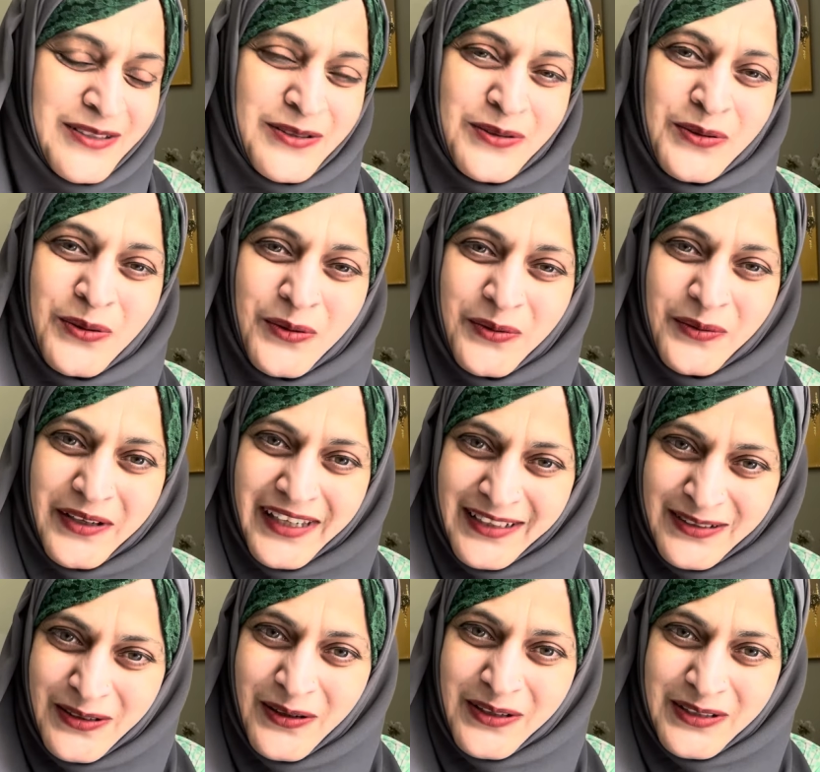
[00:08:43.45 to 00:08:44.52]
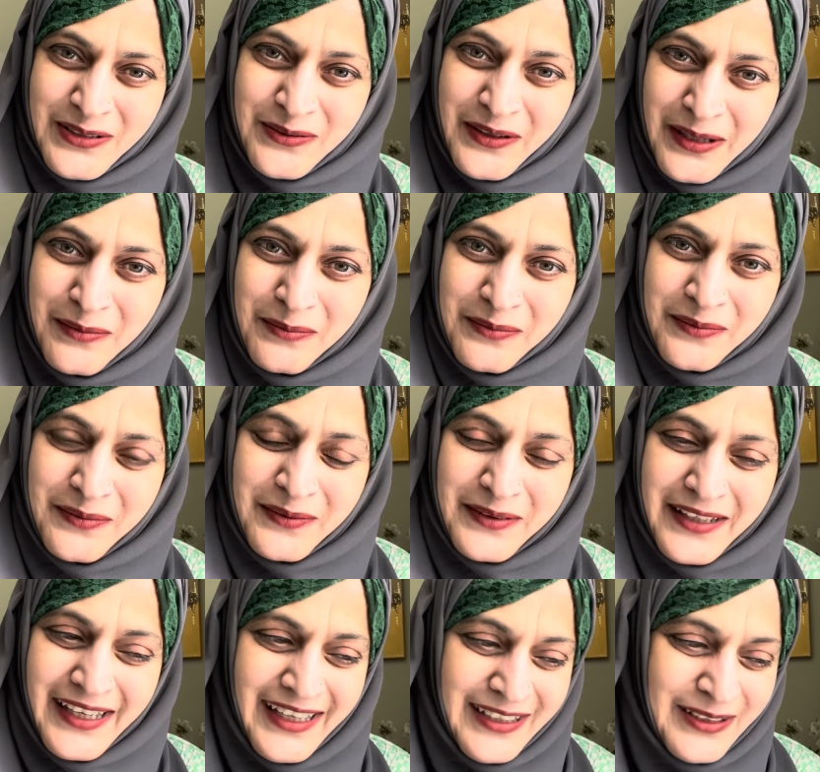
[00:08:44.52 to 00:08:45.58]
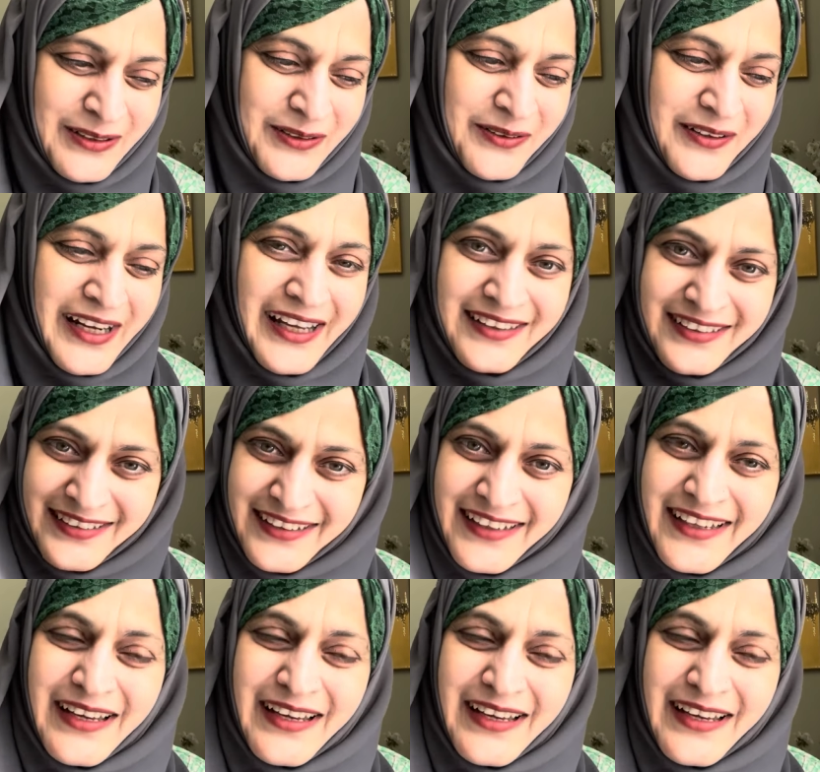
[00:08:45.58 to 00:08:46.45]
to go and talk to him, and you know, rather.